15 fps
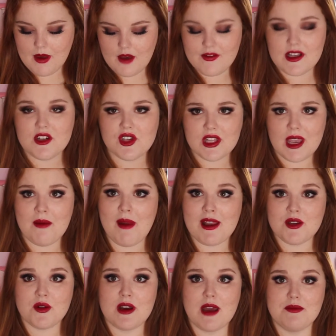eventually I
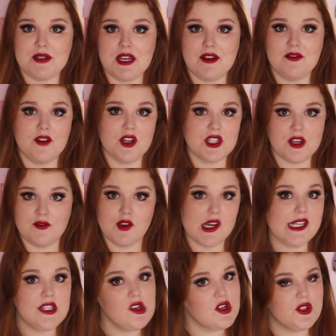might do an updated version. If you
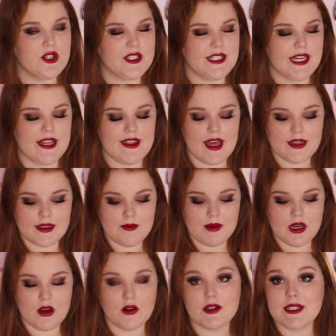guys are interested in that, let
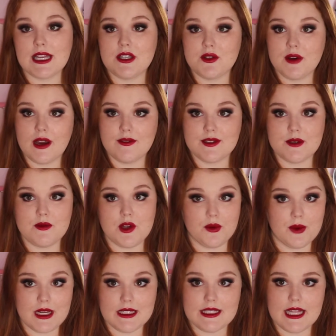me know because I do have some new
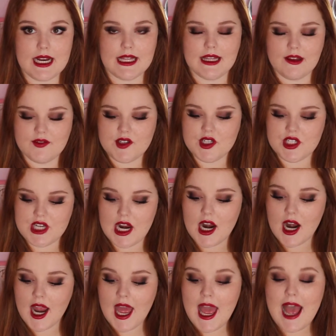ones that I'd love to share,
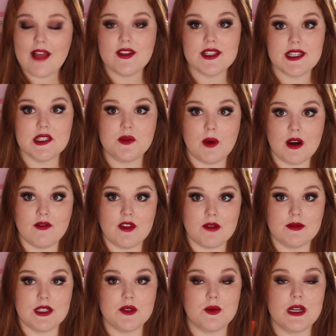and this is one of
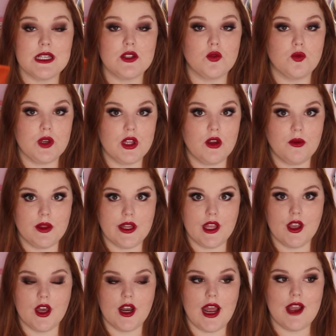them. This one is really
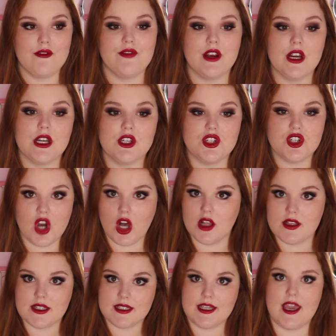good. I have very
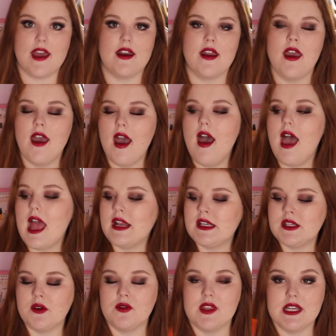dull skin, and
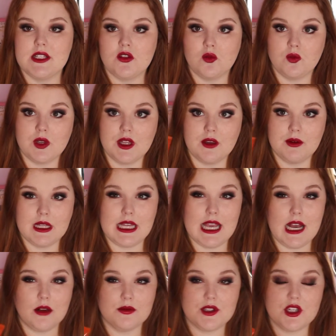so this really
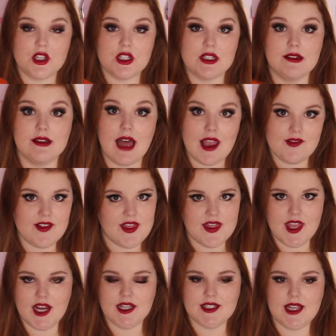helps to just liven
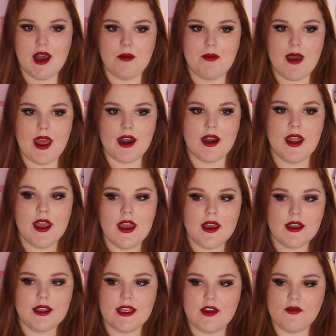things up and
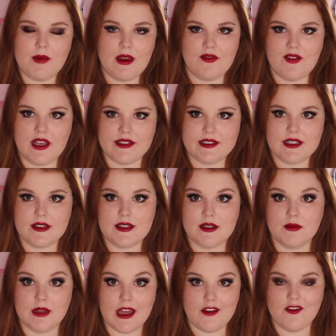give my face
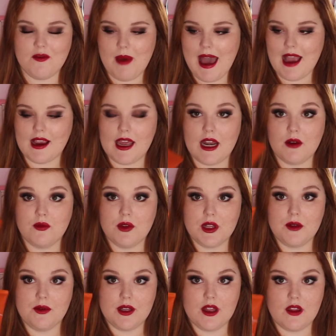some life back, and I
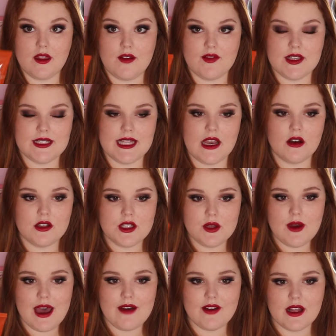really love this. They also
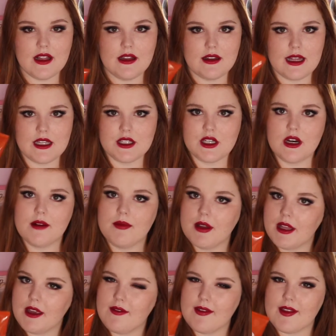have a cleanser, I
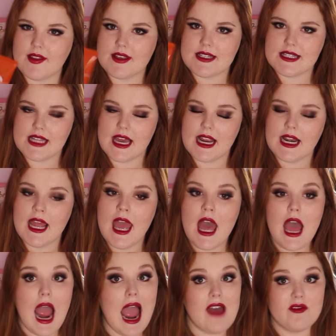believe, in this line.
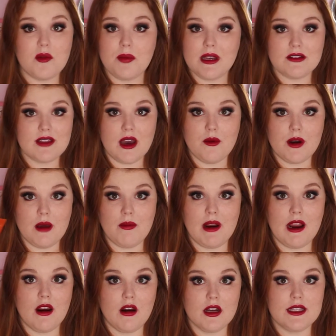I haven't picked that one up, but
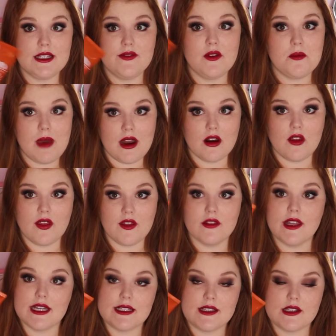I heard it's even better
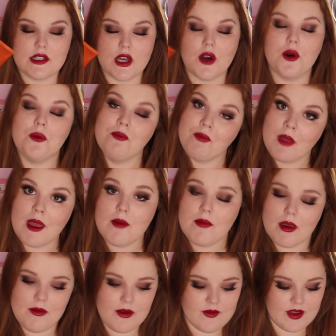than this, so
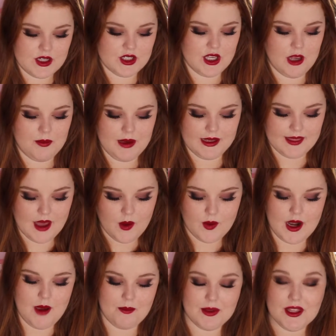maybe eventually I'll pick that
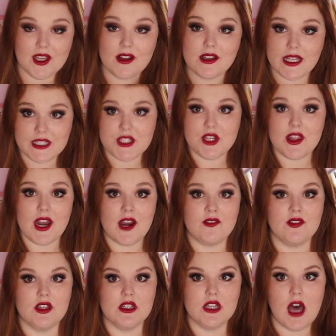one up. But the cleanser that
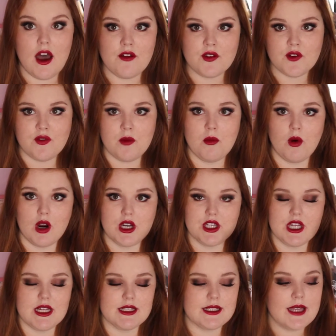I've loved from
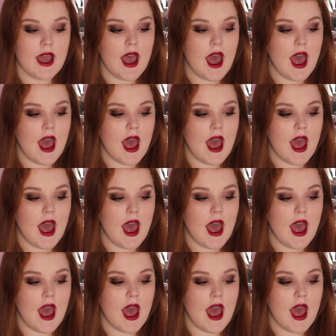Origins